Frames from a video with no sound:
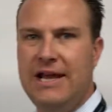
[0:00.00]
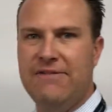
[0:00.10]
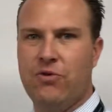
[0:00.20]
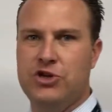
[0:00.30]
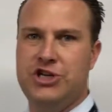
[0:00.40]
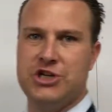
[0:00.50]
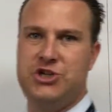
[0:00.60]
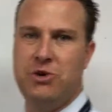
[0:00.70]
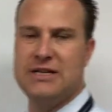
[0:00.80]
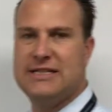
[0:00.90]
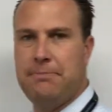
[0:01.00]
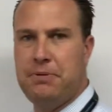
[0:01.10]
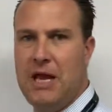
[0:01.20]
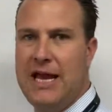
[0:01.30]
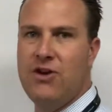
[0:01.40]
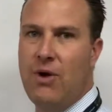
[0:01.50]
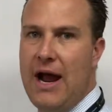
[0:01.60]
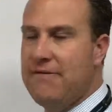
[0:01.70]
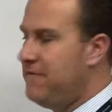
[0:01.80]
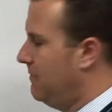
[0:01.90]
If we're just doing a supply
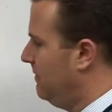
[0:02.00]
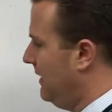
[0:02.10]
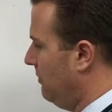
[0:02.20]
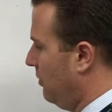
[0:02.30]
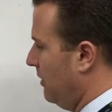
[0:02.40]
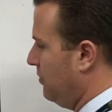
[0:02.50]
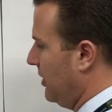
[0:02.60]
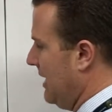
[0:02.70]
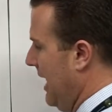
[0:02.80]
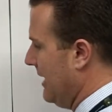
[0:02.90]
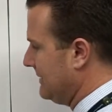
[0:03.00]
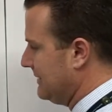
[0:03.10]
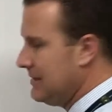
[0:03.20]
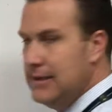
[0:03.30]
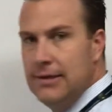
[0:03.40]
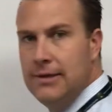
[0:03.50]
graph, then we would put an S.